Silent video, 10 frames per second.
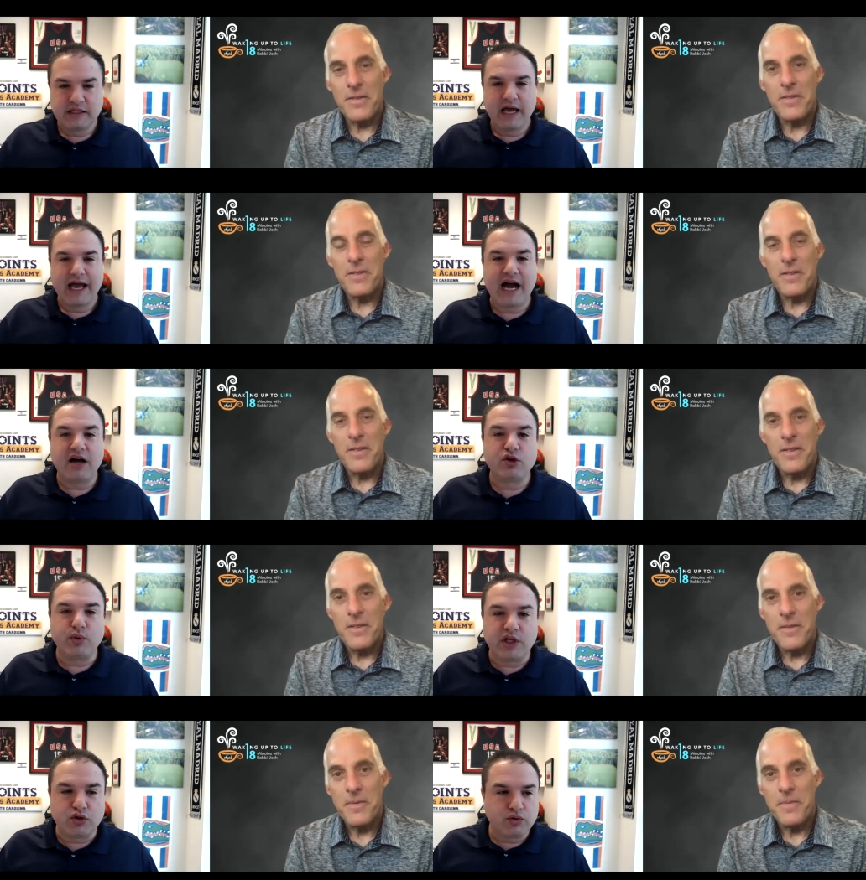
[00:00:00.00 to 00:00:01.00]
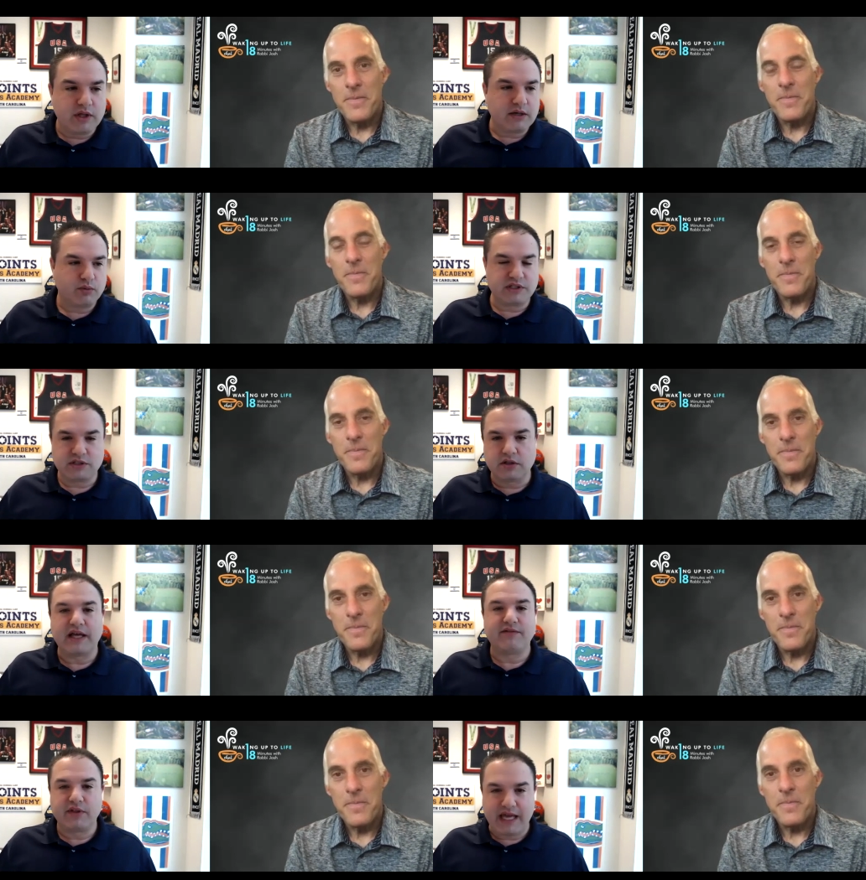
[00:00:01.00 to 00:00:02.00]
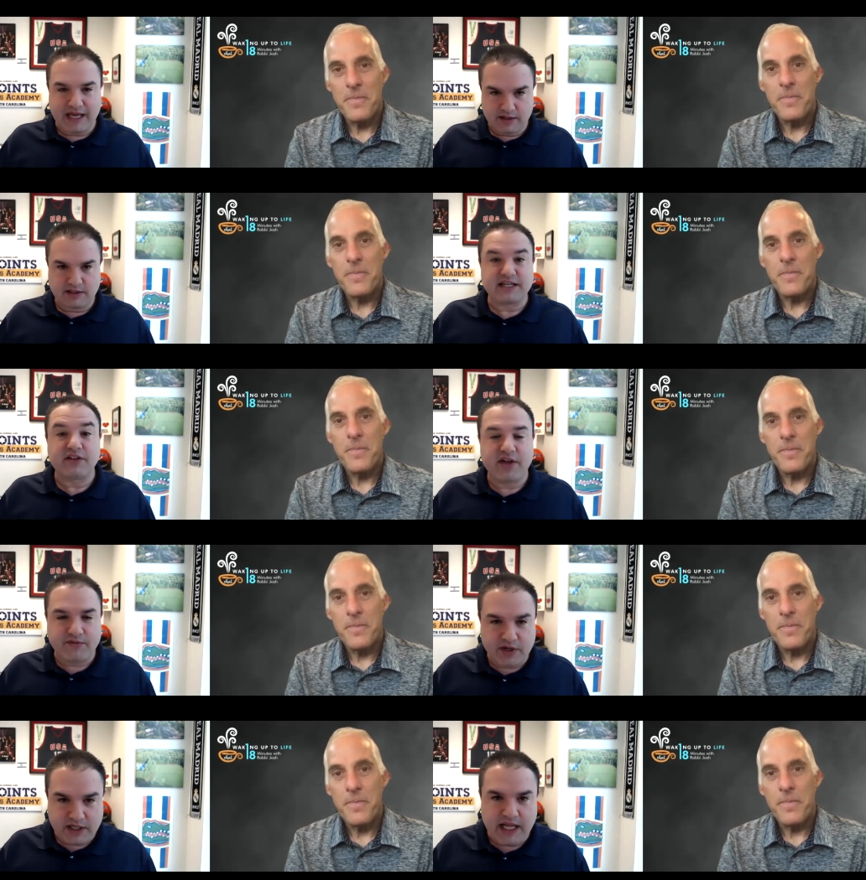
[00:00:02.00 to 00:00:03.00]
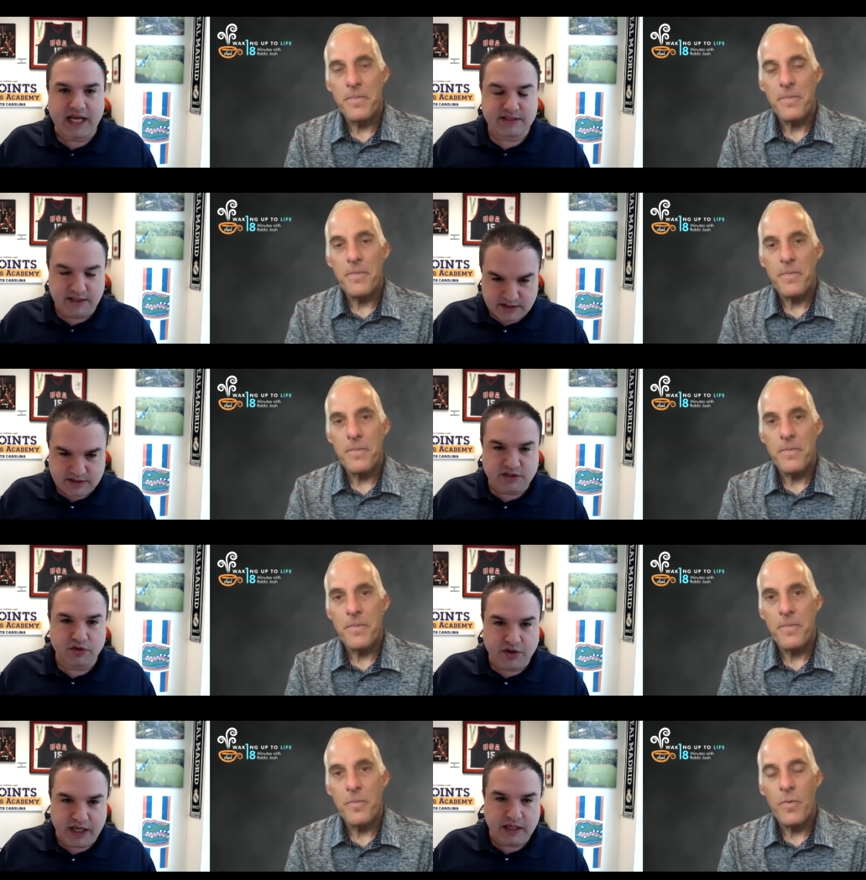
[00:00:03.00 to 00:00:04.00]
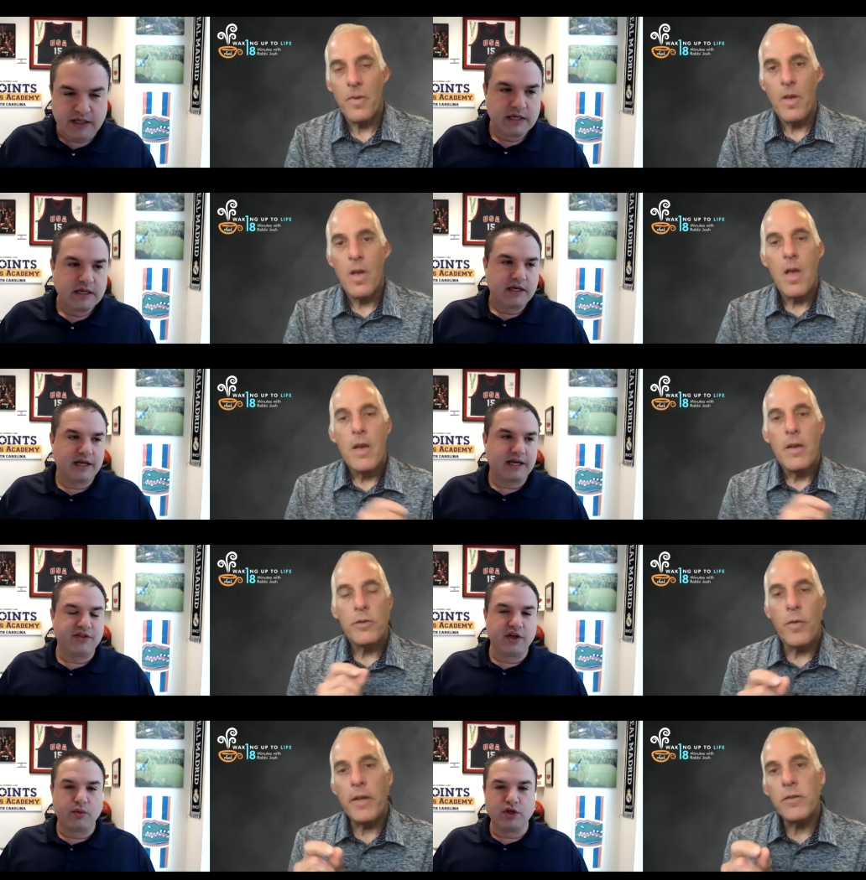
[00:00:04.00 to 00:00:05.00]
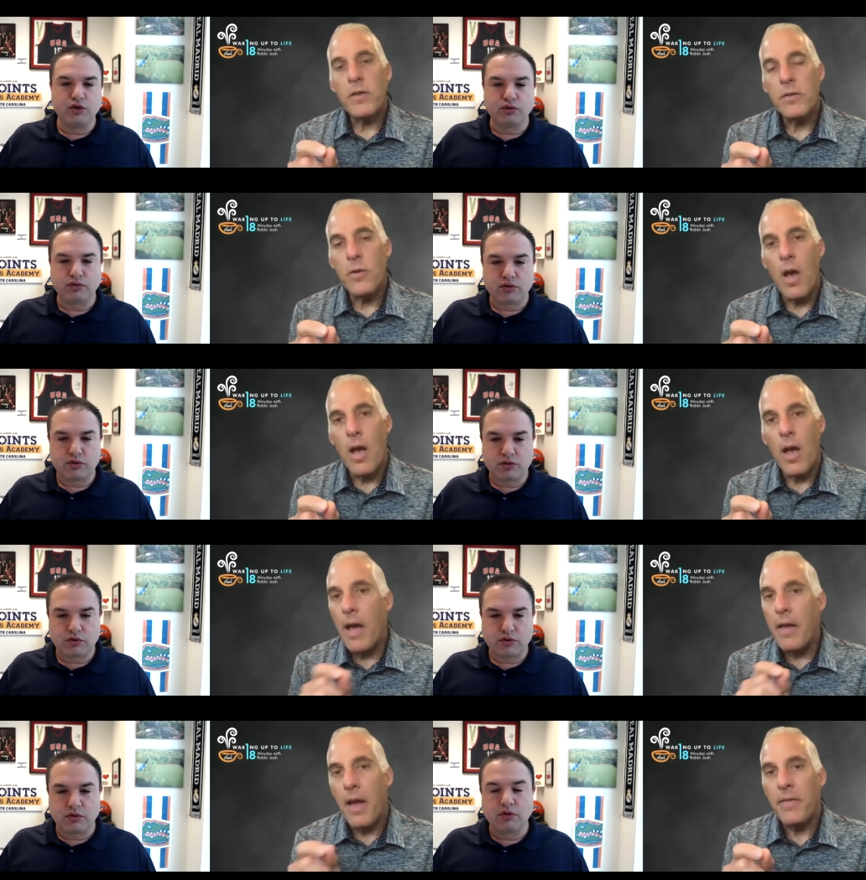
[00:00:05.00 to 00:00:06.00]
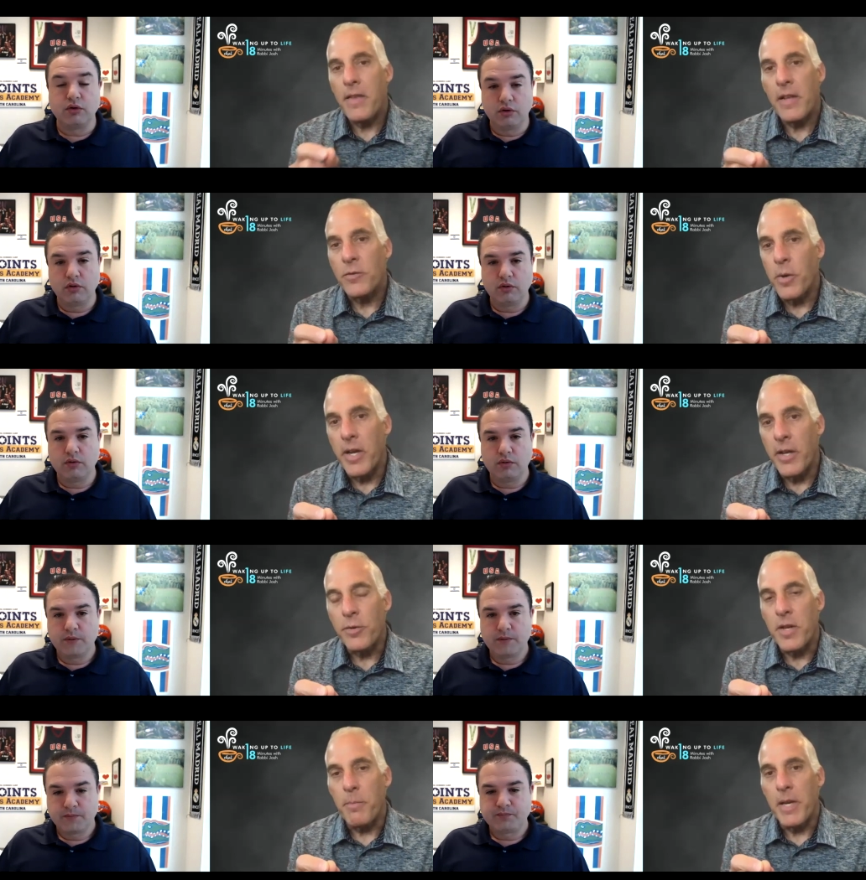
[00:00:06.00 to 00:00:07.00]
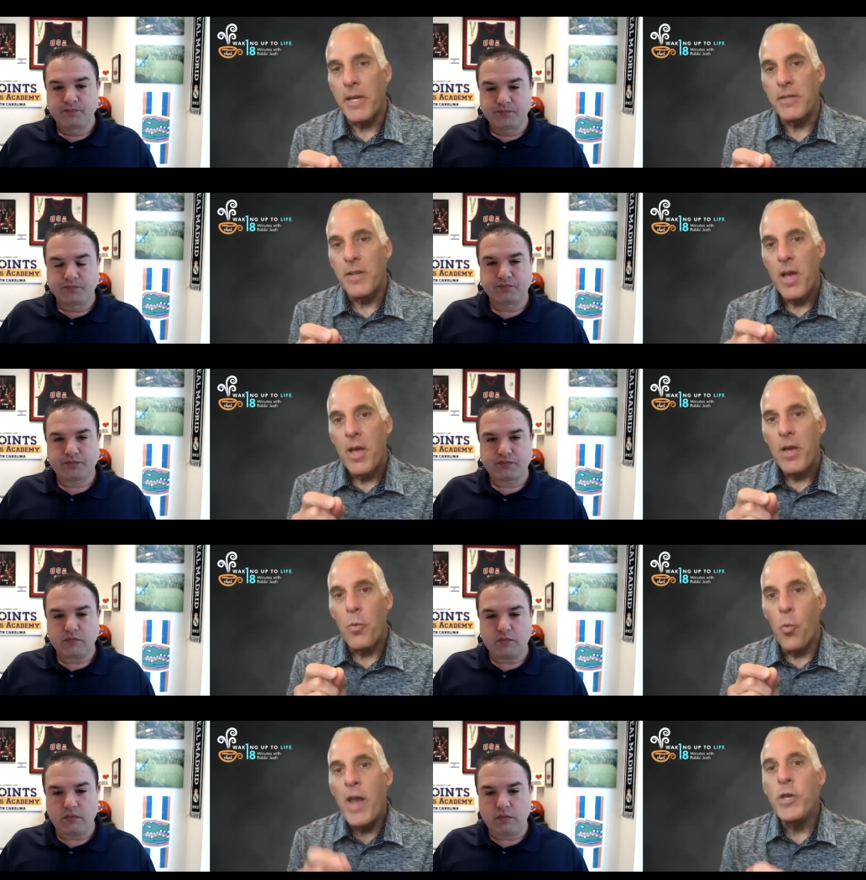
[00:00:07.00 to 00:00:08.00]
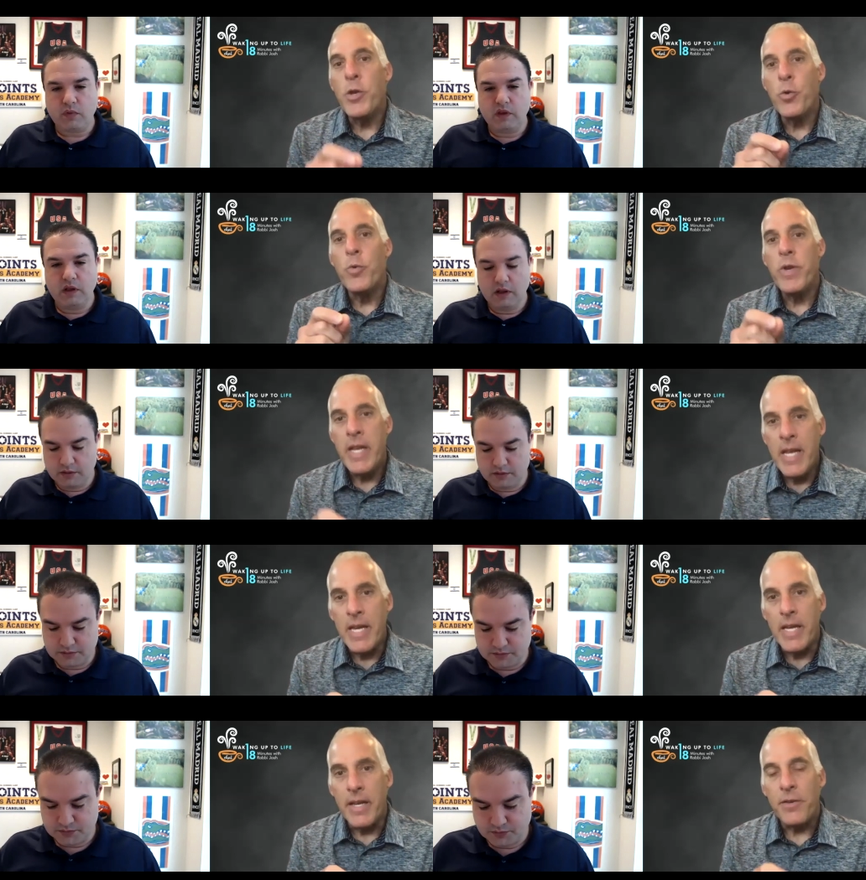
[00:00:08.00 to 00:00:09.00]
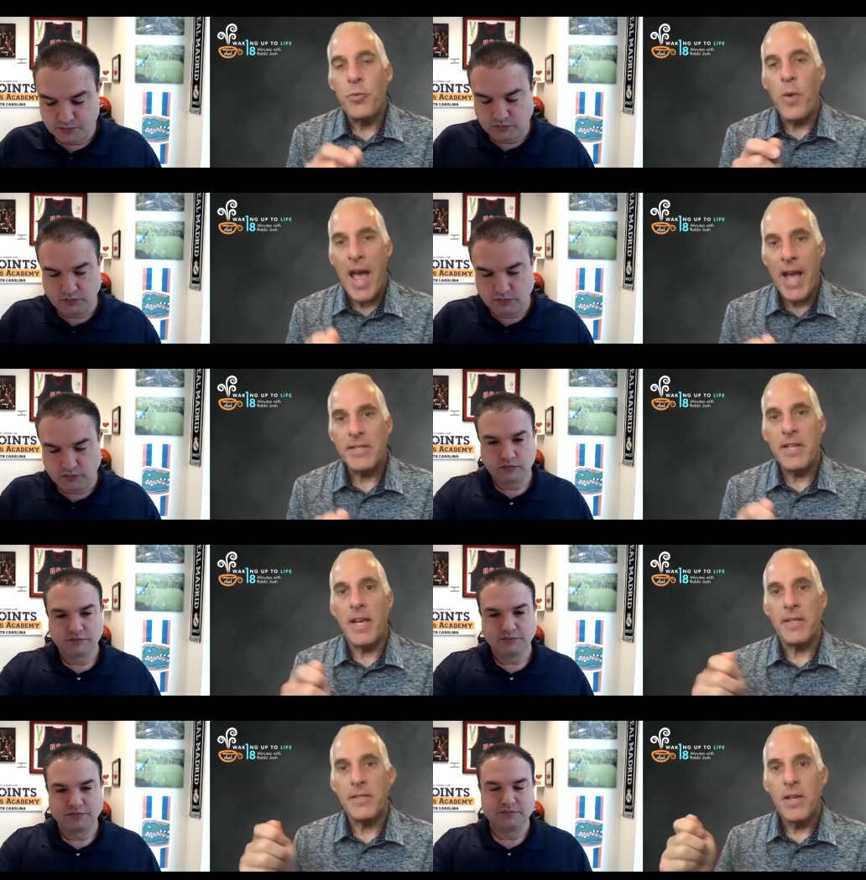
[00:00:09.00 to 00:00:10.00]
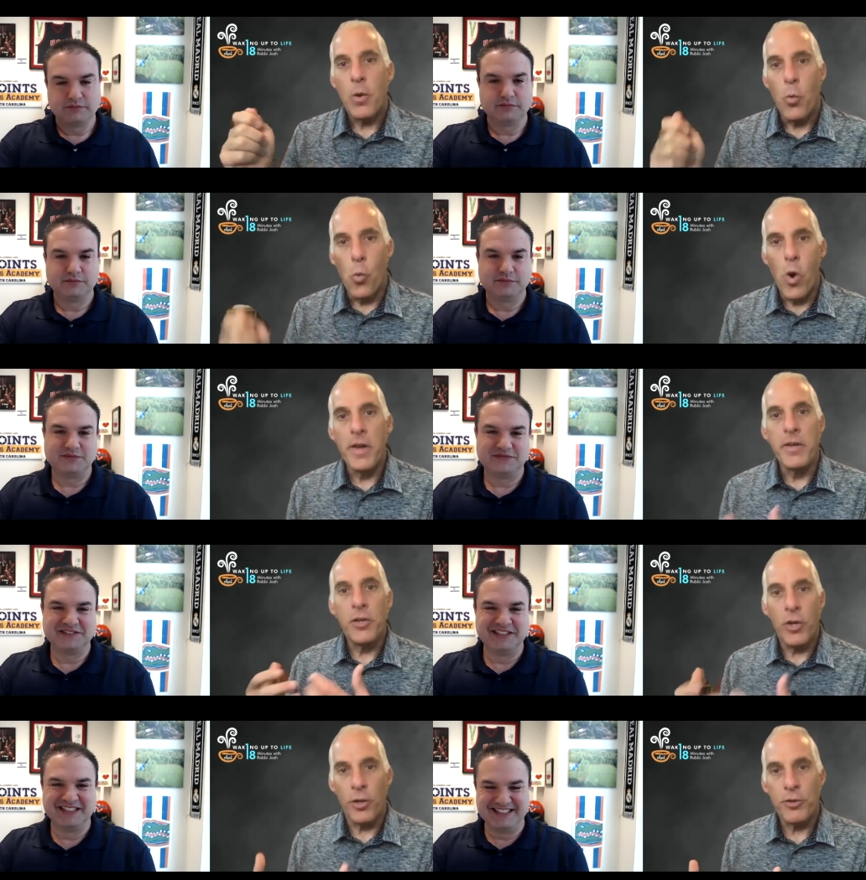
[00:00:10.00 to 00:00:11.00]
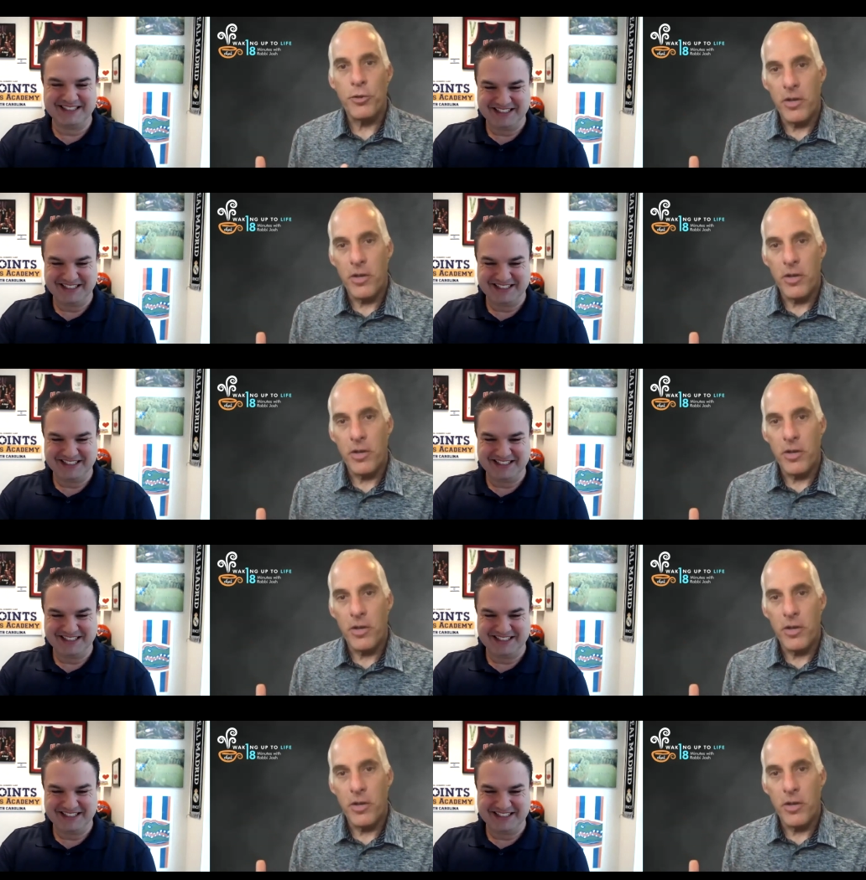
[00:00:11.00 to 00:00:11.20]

Speaker 1: How do we do that? We still have the the South African accent is still there, and I think so when you,
Speaker 2: I, I think that's really interesting because when you need to access one cultural